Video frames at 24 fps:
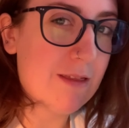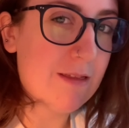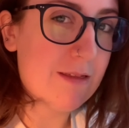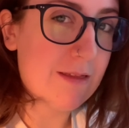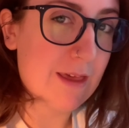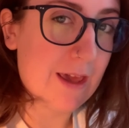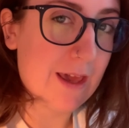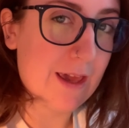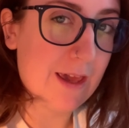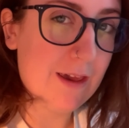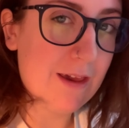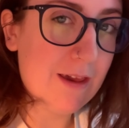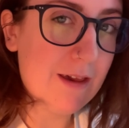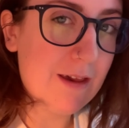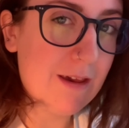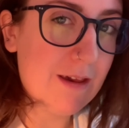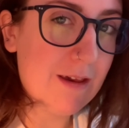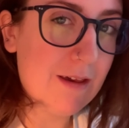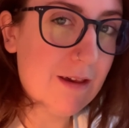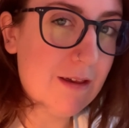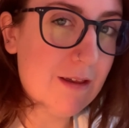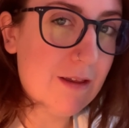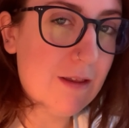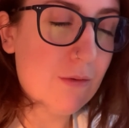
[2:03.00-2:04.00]
thing,
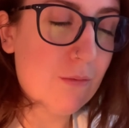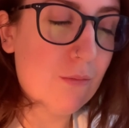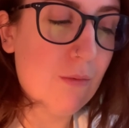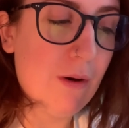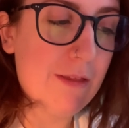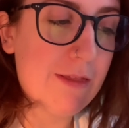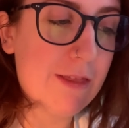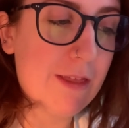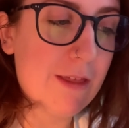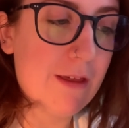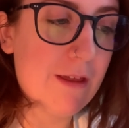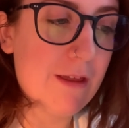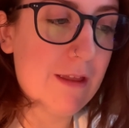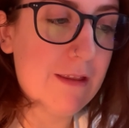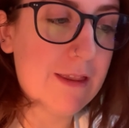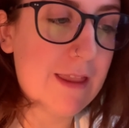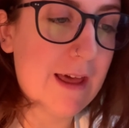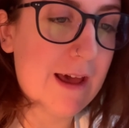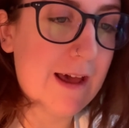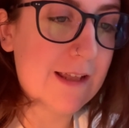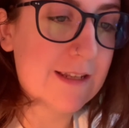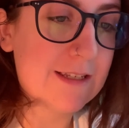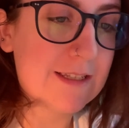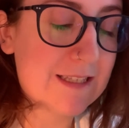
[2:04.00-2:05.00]
whether
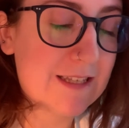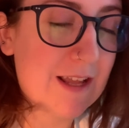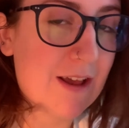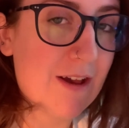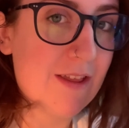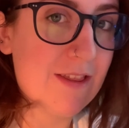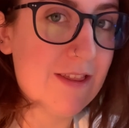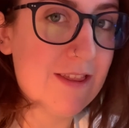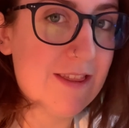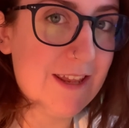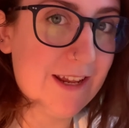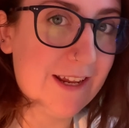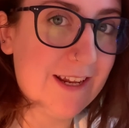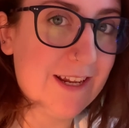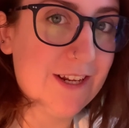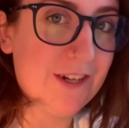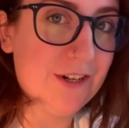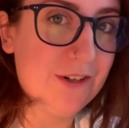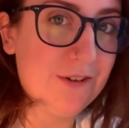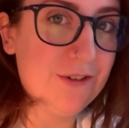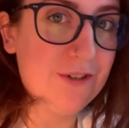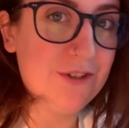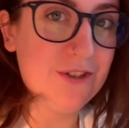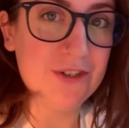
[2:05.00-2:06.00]
that's certain thing
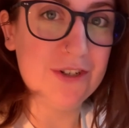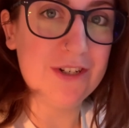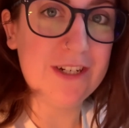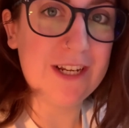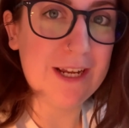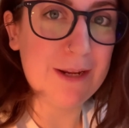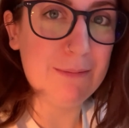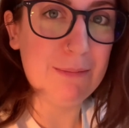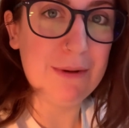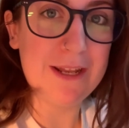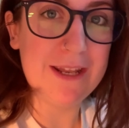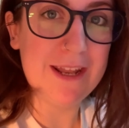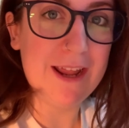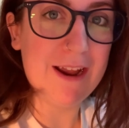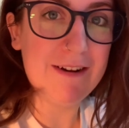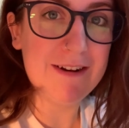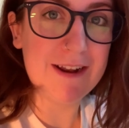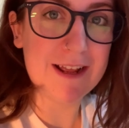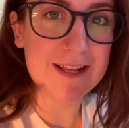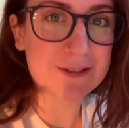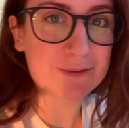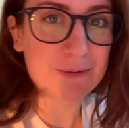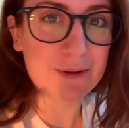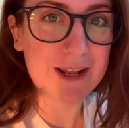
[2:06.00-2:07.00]
you should keep in there and
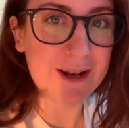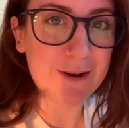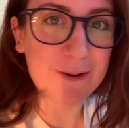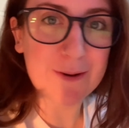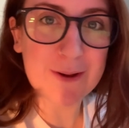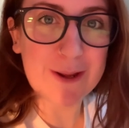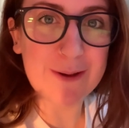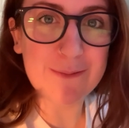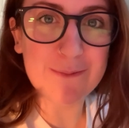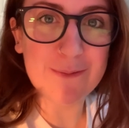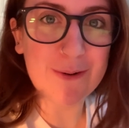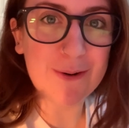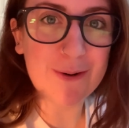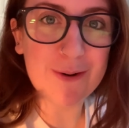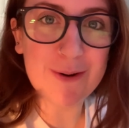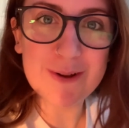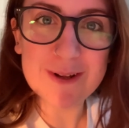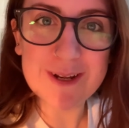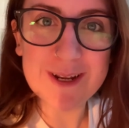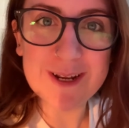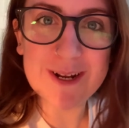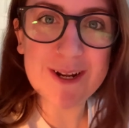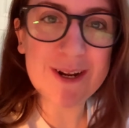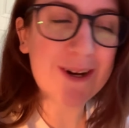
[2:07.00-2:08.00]
that's what they're looking
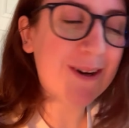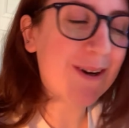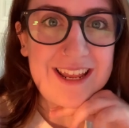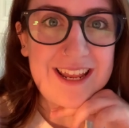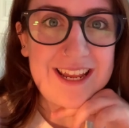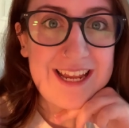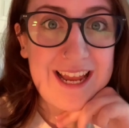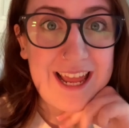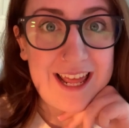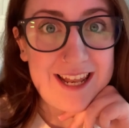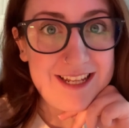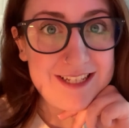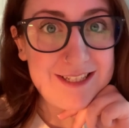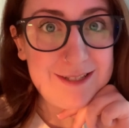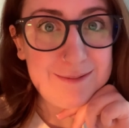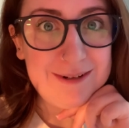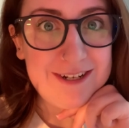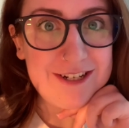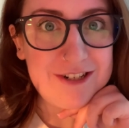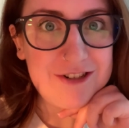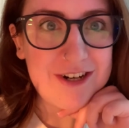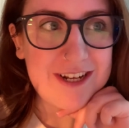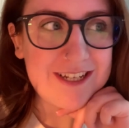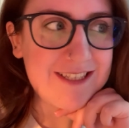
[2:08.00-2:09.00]
for, you know? Yeah, this will
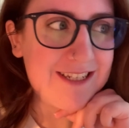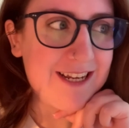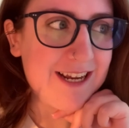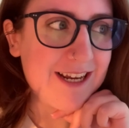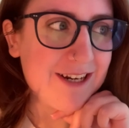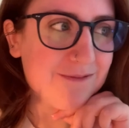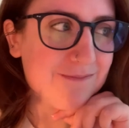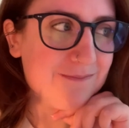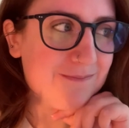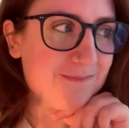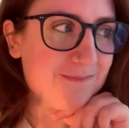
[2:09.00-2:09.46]
be interesting.